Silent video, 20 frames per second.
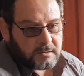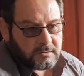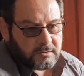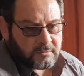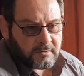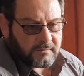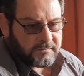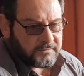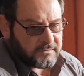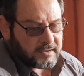
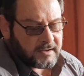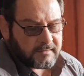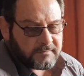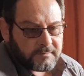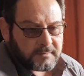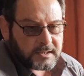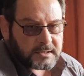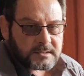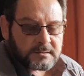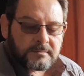do a
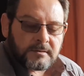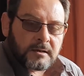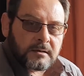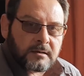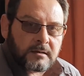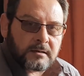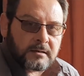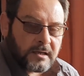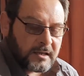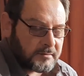5-minute
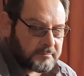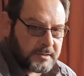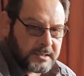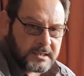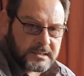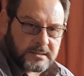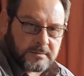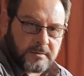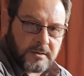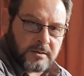smoke, a
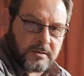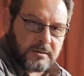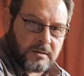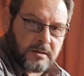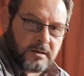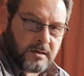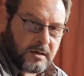10-minute smoke,